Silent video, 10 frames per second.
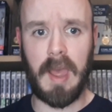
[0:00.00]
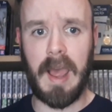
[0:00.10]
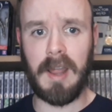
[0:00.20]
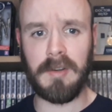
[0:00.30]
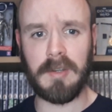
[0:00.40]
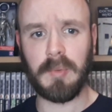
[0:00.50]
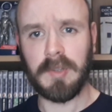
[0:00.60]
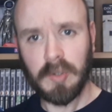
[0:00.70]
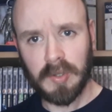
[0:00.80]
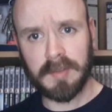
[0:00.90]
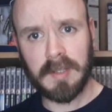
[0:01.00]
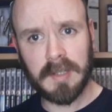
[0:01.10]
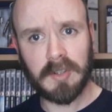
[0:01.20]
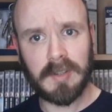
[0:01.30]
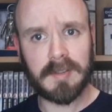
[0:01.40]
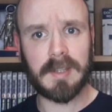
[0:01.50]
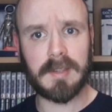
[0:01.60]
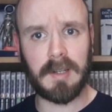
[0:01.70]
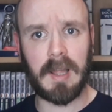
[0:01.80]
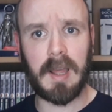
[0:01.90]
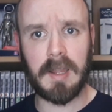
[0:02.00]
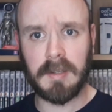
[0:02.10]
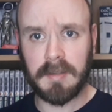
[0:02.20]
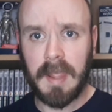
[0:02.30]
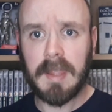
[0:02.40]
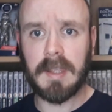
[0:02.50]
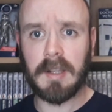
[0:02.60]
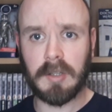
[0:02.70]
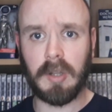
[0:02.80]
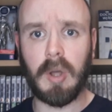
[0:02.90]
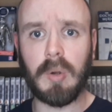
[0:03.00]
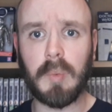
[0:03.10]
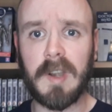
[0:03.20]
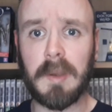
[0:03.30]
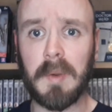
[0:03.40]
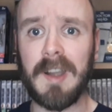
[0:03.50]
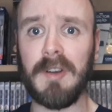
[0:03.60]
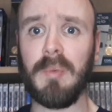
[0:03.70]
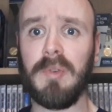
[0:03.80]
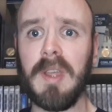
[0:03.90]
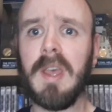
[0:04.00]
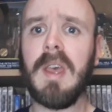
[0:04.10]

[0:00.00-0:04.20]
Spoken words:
And it was interesting that she said the line, taking the long way round.